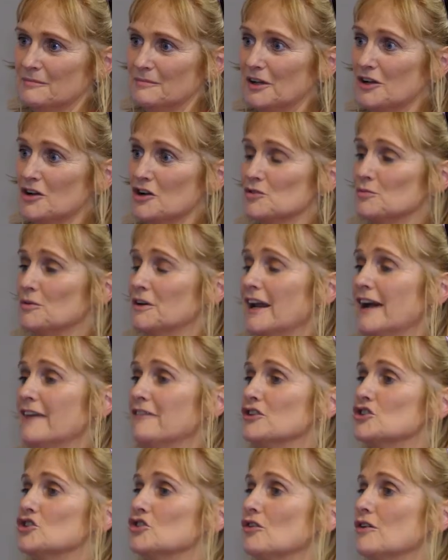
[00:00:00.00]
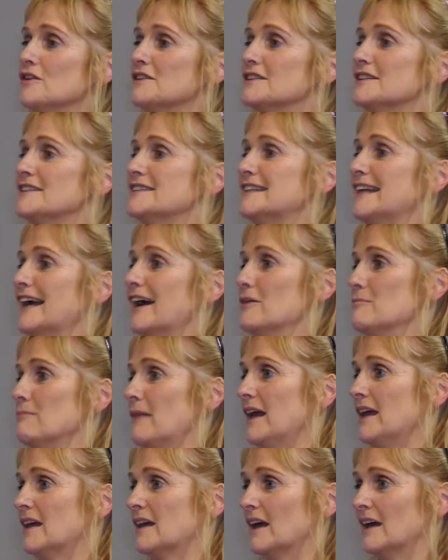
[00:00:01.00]
Because whatever choices they're
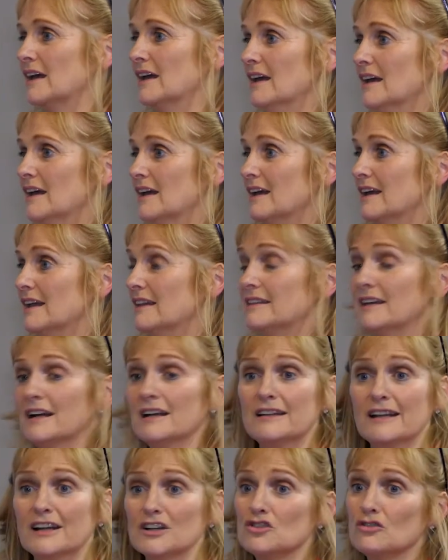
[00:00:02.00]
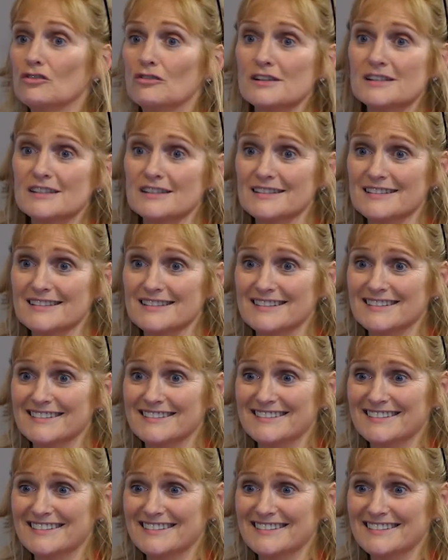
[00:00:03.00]
making, they're their choices.